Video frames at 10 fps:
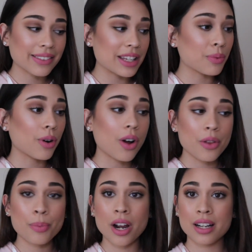These were all
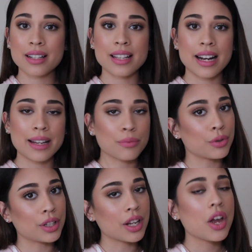the products that I
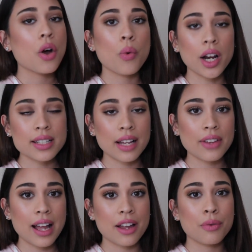would walk down
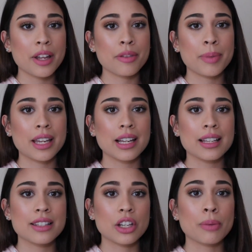the aisle with
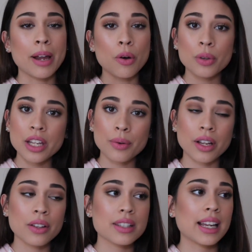because they're my holy grails.